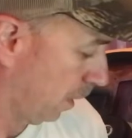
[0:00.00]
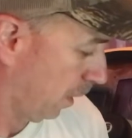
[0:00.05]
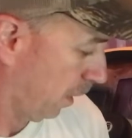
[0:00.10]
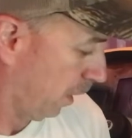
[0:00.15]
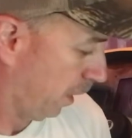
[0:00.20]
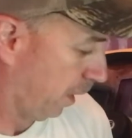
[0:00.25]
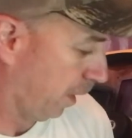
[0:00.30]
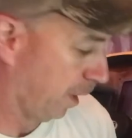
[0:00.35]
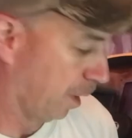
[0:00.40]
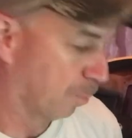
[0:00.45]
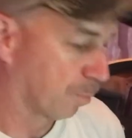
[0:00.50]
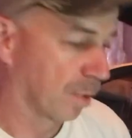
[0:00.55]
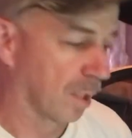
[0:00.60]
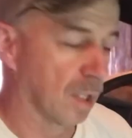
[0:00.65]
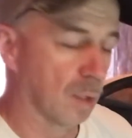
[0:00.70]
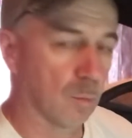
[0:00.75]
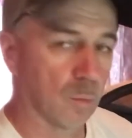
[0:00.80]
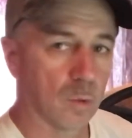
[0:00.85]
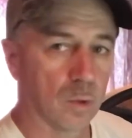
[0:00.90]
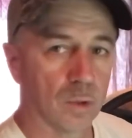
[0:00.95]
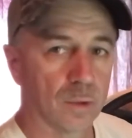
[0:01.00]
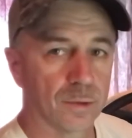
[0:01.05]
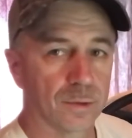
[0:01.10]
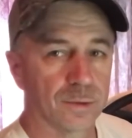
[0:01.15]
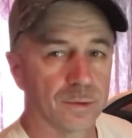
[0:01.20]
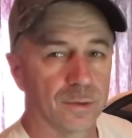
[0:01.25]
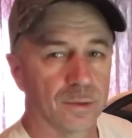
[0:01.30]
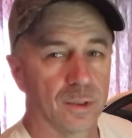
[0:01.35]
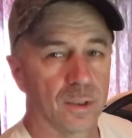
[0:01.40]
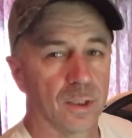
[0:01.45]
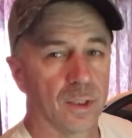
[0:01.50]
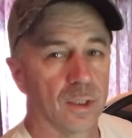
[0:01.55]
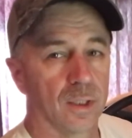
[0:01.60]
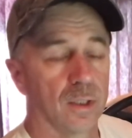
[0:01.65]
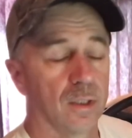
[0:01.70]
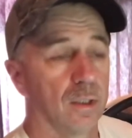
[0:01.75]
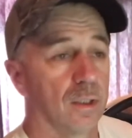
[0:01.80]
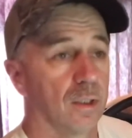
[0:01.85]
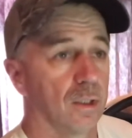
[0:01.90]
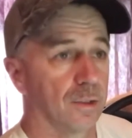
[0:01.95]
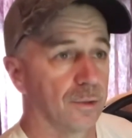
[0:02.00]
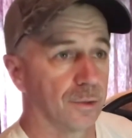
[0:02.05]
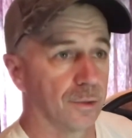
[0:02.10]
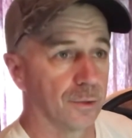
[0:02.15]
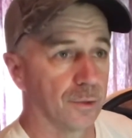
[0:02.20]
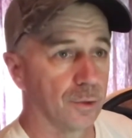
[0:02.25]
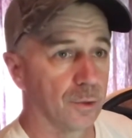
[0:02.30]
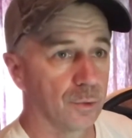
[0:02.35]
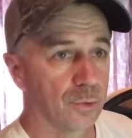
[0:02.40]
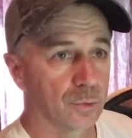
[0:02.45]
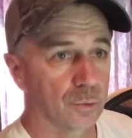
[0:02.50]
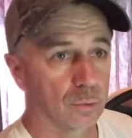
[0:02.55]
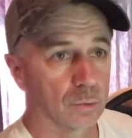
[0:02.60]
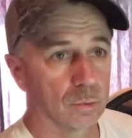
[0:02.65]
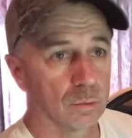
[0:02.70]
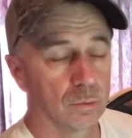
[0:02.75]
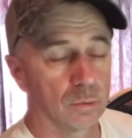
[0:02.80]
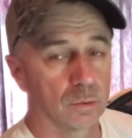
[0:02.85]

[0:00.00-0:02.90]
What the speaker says: and the problem was it said the neutral